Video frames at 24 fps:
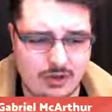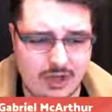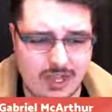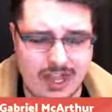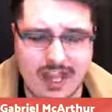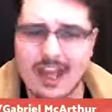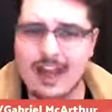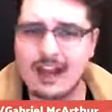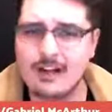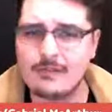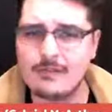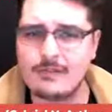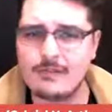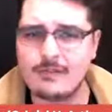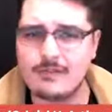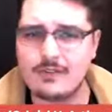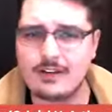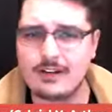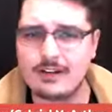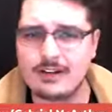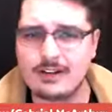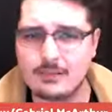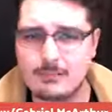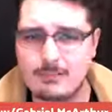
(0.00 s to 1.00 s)
have
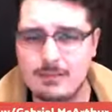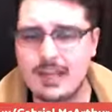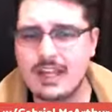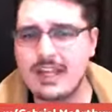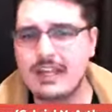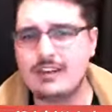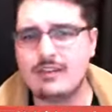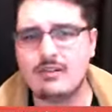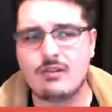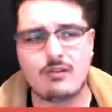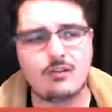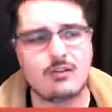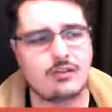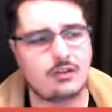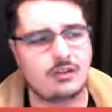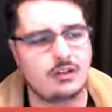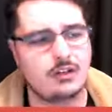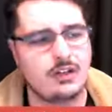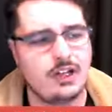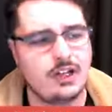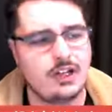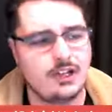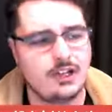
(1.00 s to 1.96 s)
a debate or